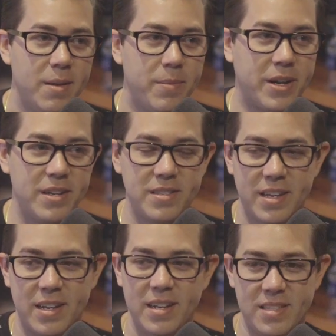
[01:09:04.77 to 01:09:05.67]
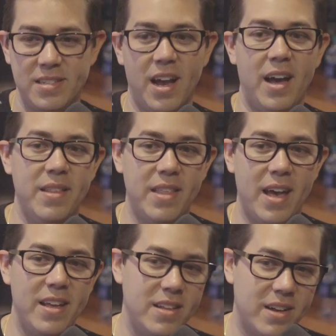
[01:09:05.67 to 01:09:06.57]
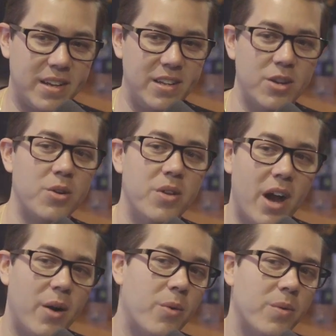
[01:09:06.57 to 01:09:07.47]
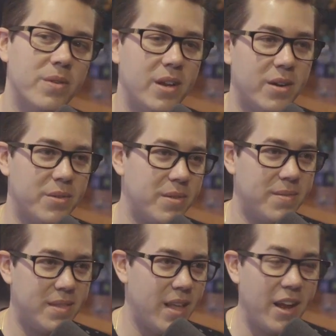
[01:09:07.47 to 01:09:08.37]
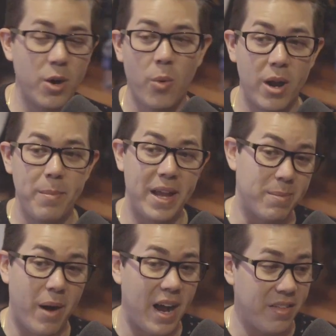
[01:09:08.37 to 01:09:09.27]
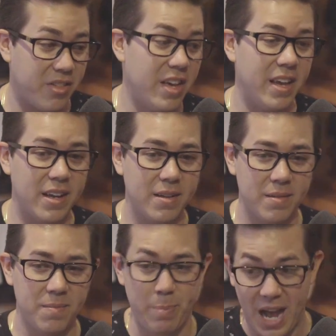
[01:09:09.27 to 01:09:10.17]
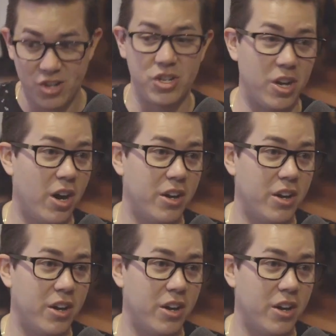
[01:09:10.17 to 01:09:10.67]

because like it's not that like you're not I don't want to make my thing bashing on